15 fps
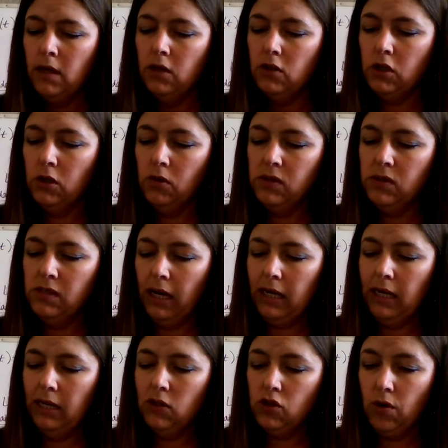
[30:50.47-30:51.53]
Do
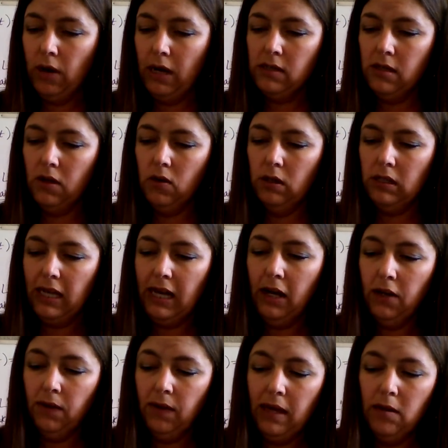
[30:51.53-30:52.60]
second trace and go into
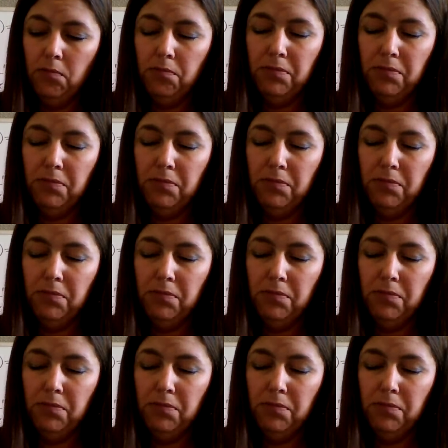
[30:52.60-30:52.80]
calculate,